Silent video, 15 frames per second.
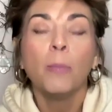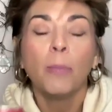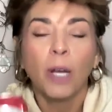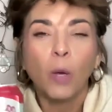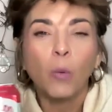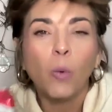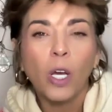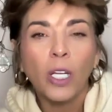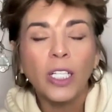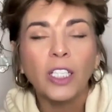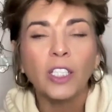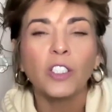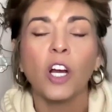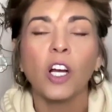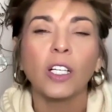But I wanted
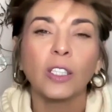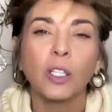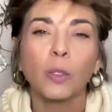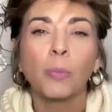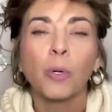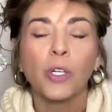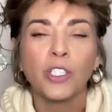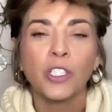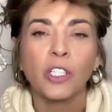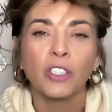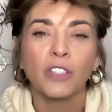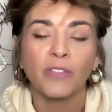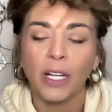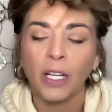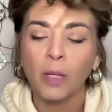to talk a little personal
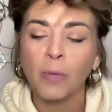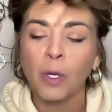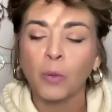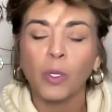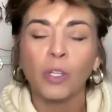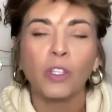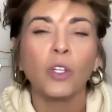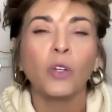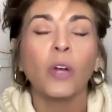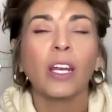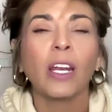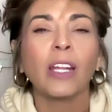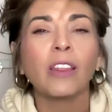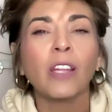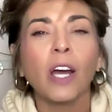development with you,
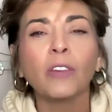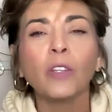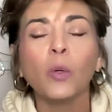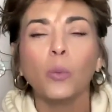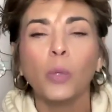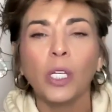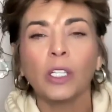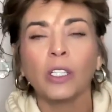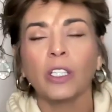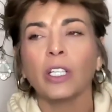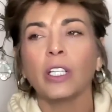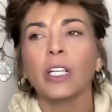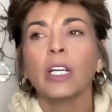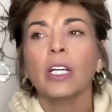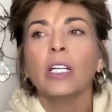and I thought that we
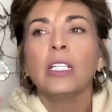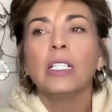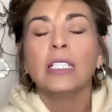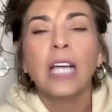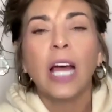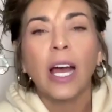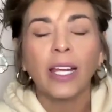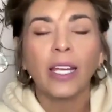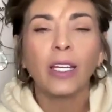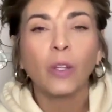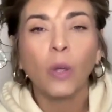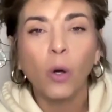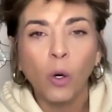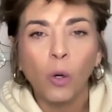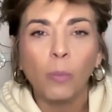could tie in
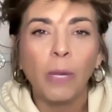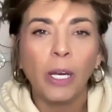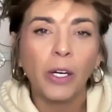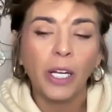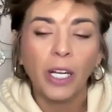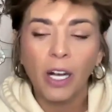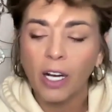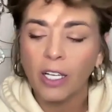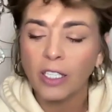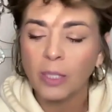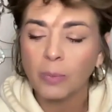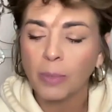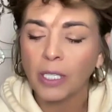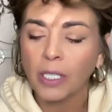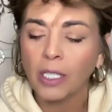the whole Mary
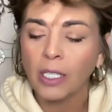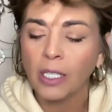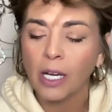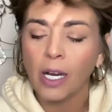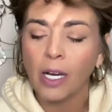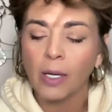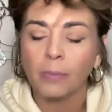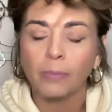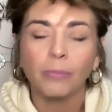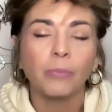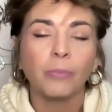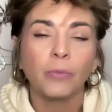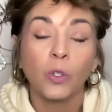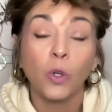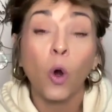Cosby,
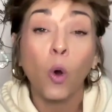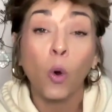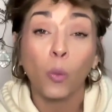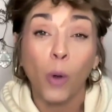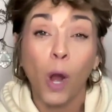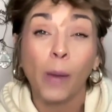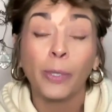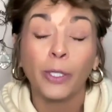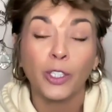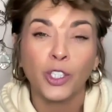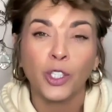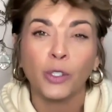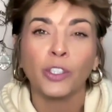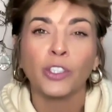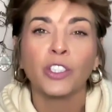the whole Robert
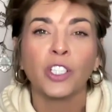Jr.